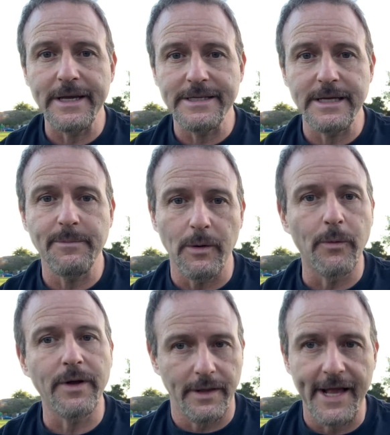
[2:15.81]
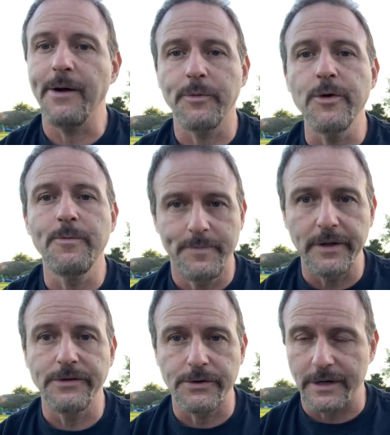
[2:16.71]
easy but will help you
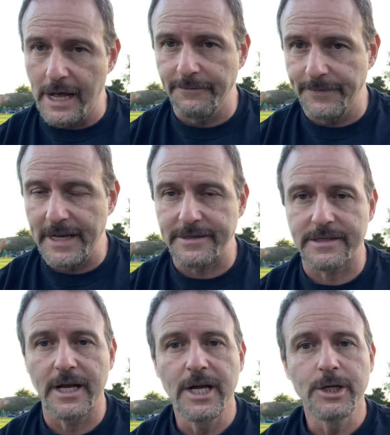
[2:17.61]
build your confidence